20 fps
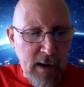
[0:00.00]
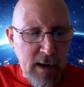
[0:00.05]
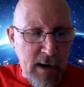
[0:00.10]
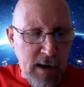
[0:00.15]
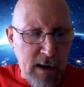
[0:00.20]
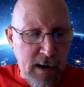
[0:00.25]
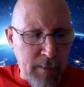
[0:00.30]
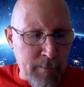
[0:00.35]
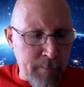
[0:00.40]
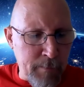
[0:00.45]

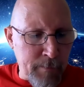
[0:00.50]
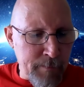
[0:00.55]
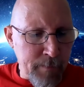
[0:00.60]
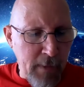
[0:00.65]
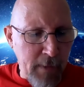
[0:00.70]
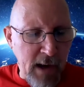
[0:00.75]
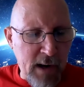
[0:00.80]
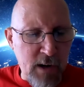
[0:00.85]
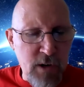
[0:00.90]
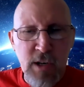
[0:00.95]
um,
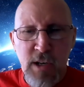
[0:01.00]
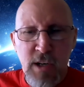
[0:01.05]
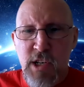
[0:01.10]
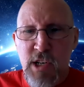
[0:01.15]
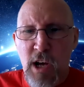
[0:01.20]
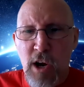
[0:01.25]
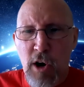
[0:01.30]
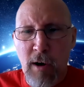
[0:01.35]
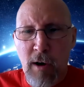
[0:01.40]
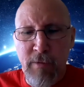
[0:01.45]
actually
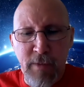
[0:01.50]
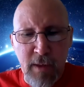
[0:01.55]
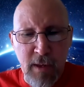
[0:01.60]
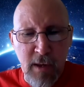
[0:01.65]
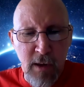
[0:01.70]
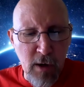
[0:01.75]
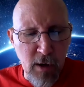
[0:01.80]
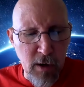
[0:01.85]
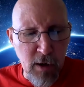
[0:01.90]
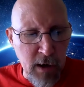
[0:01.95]
shut off the
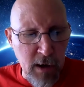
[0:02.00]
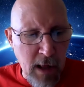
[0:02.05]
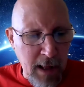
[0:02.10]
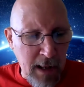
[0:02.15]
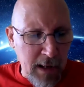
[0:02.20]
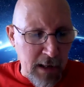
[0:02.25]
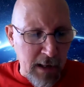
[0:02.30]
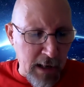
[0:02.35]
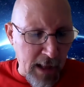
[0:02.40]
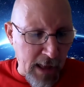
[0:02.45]
kiln
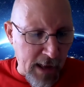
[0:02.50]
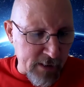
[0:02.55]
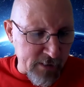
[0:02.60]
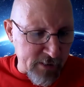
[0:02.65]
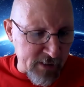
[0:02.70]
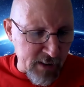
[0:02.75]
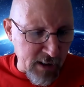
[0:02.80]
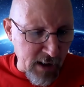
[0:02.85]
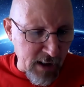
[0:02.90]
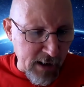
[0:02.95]

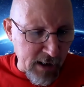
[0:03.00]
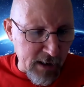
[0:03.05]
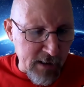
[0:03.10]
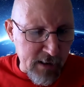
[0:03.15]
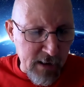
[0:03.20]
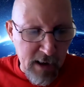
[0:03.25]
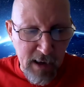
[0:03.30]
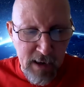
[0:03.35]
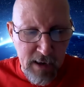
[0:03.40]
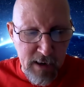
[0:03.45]
last
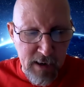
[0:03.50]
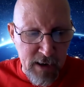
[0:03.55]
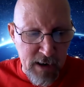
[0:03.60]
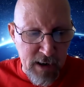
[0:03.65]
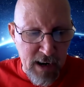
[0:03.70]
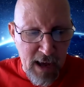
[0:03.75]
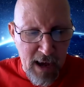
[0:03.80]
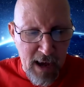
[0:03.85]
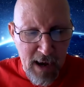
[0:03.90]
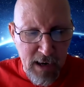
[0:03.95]
night at
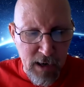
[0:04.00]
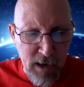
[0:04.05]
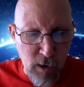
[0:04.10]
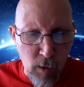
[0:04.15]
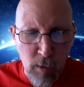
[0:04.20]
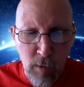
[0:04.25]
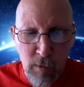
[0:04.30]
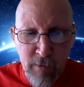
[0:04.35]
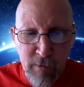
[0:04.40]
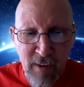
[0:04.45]

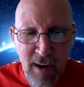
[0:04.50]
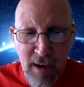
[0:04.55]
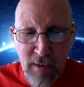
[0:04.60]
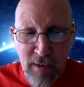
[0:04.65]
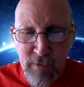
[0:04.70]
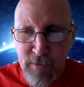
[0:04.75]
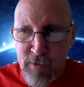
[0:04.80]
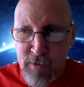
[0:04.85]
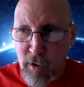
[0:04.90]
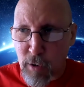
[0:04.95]

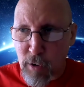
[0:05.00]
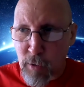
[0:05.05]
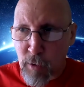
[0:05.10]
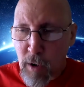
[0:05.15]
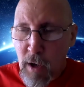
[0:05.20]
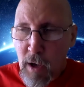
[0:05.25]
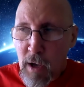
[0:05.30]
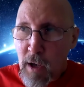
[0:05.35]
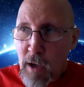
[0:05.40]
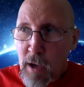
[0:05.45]
9:05.
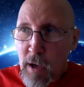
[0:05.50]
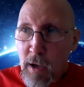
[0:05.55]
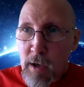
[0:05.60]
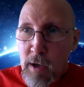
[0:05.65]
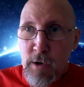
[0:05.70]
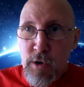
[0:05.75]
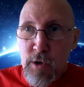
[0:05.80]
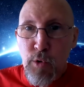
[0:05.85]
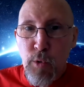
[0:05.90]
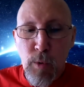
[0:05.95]
So
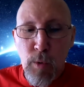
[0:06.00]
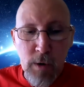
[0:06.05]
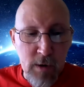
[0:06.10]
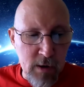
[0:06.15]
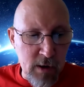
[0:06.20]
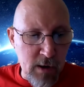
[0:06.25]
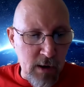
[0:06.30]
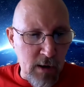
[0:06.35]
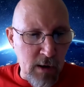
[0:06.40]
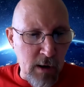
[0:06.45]

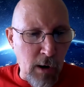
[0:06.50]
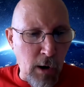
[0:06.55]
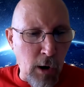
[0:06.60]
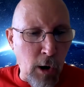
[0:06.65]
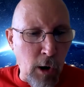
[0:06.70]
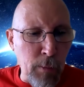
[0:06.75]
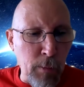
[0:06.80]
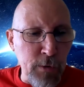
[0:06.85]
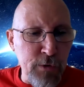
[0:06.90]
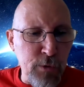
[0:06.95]
20, uh,
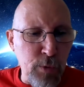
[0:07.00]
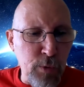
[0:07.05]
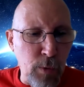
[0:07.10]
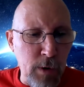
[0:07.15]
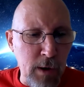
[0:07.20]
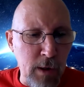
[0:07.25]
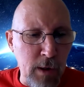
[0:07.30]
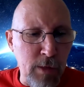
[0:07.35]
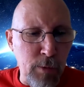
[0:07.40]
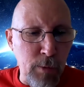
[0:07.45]
almost
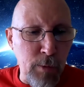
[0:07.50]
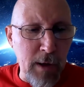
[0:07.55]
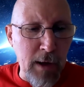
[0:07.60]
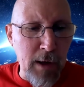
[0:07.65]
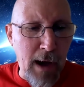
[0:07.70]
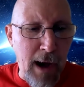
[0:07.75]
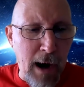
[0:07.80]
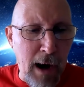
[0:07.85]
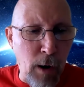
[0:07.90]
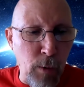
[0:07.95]

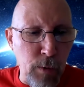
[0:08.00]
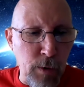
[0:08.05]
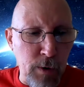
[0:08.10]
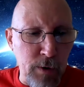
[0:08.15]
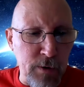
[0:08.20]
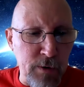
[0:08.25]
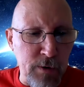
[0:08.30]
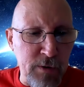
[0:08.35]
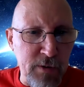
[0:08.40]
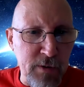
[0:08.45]
23
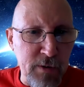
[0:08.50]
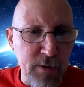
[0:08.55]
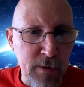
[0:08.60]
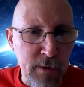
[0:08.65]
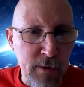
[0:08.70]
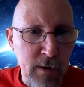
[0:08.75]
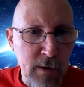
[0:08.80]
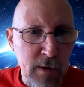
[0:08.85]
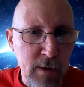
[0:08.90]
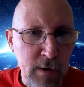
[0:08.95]
hours
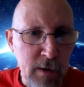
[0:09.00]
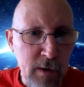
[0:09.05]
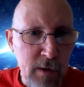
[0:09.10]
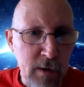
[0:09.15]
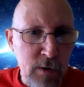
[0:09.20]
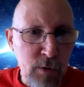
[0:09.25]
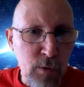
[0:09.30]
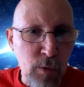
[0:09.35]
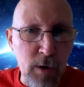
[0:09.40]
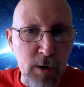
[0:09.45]

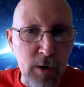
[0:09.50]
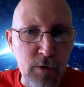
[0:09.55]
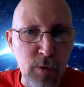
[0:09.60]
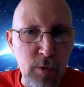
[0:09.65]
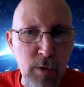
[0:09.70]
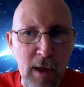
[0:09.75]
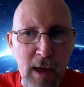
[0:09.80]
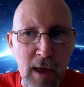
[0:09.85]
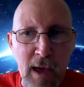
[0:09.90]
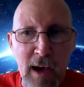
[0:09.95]

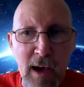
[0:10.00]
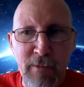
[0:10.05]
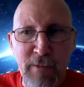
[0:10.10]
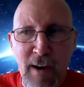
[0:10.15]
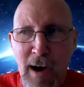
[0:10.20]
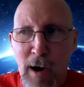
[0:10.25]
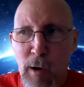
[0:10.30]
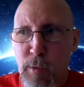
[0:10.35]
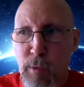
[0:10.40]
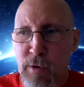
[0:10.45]
22 and a
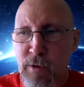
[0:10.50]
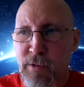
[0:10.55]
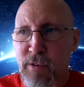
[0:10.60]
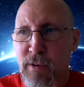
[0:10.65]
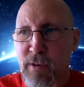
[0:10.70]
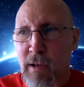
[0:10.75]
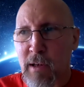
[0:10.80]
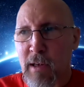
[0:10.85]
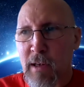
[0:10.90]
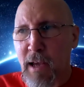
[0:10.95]
half
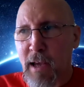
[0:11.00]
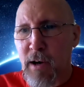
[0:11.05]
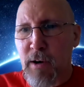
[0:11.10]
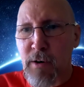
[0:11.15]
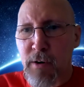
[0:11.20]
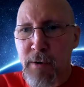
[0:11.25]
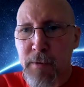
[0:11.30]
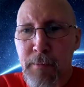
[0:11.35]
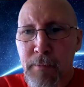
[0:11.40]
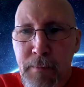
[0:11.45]
hours
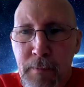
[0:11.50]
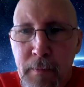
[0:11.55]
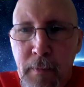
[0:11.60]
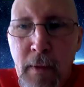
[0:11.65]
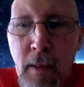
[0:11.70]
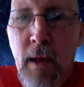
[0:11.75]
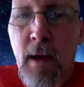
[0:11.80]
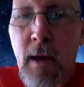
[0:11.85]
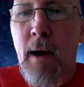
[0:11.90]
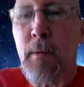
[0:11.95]
later,
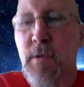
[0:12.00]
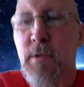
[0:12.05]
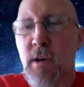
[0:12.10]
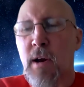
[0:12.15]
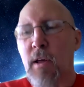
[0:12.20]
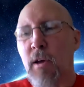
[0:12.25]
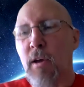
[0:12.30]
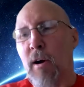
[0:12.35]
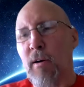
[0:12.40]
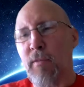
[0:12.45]
I'm
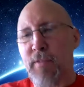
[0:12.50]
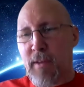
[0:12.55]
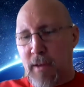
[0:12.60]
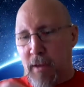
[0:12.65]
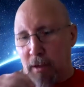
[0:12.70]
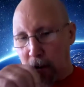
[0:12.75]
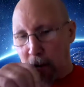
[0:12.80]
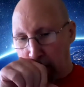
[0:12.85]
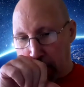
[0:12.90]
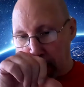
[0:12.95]
shutting off the
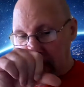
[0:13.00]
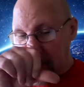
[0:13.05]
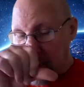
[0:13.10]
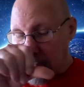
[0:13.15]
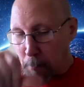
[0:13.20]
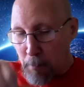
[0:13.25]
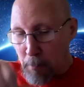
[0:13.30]
kiln.